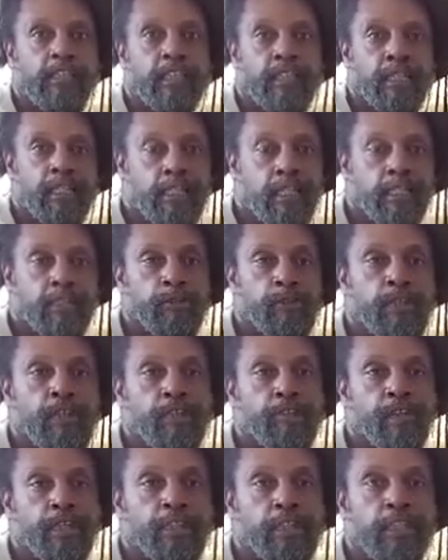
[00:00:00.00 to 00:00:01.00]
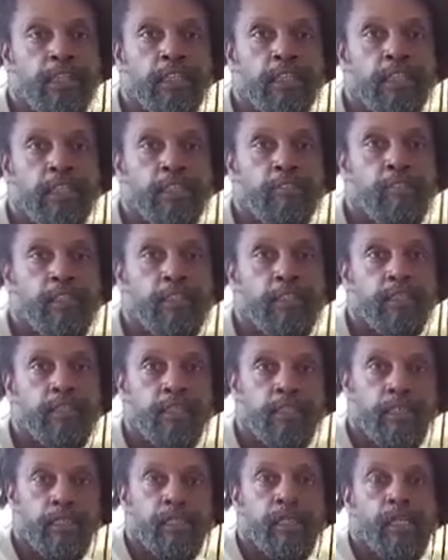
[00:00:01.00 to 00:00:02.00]
and they can do the corrections as well,
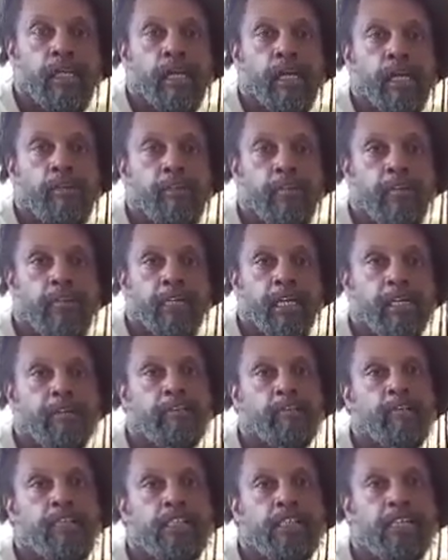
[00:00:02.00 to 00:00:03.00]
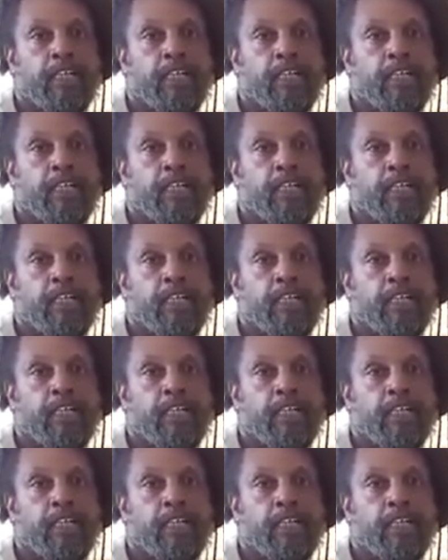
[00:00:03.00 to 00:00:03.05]
and we will get through this